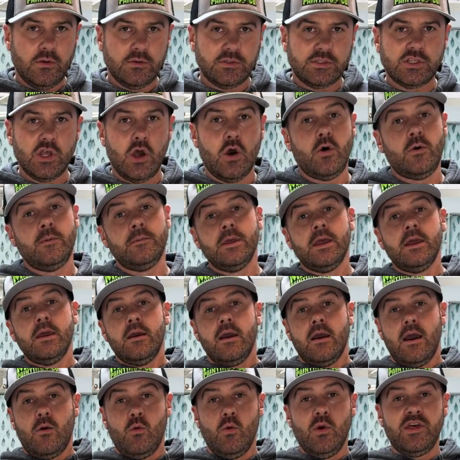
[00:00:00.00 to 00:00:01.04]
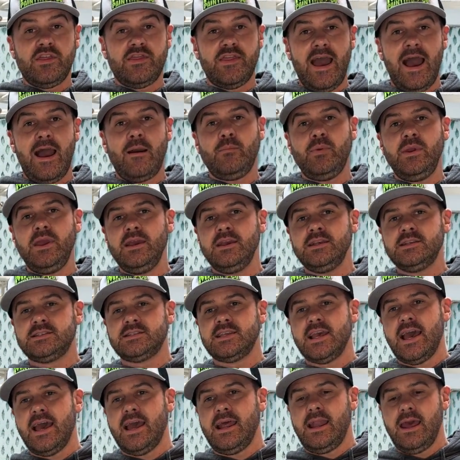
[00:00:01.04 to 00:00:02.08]
So with that being
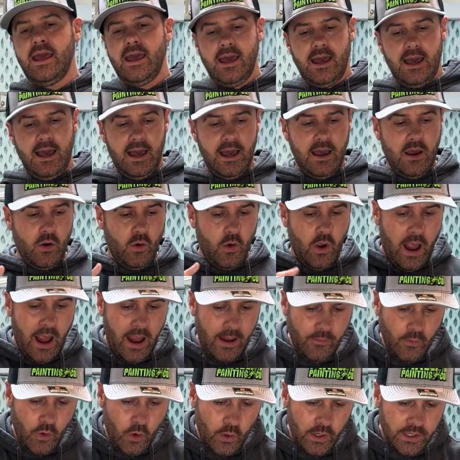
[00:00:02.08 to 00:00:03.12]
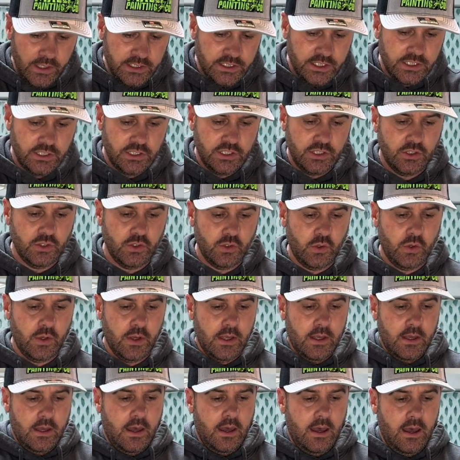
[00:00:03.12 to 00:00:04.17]
said, I'm going to do
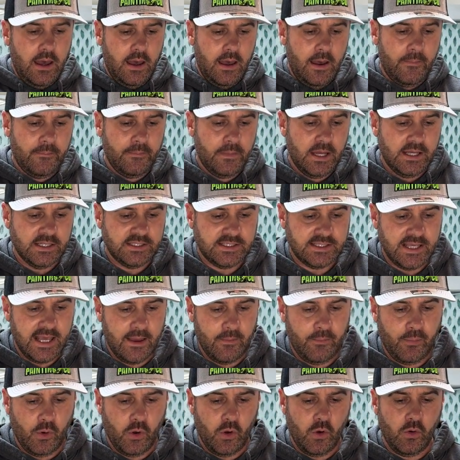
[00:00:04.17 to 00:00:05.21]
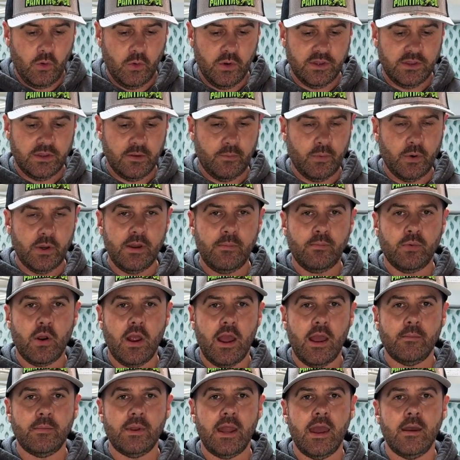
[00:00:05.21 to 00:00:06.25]
a sample with the
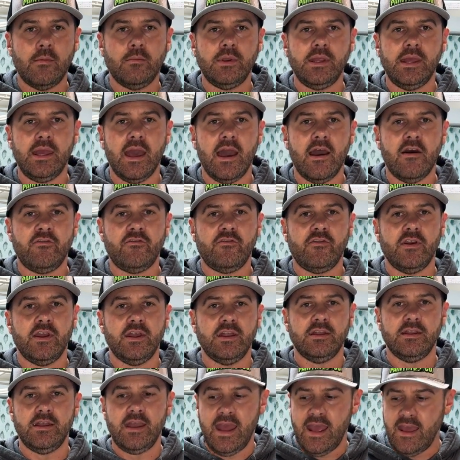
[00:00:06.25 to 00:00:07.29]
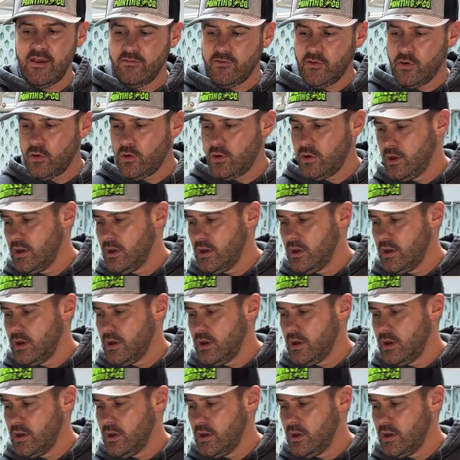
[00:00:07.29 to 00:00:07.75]
pre-primed MDF in naval.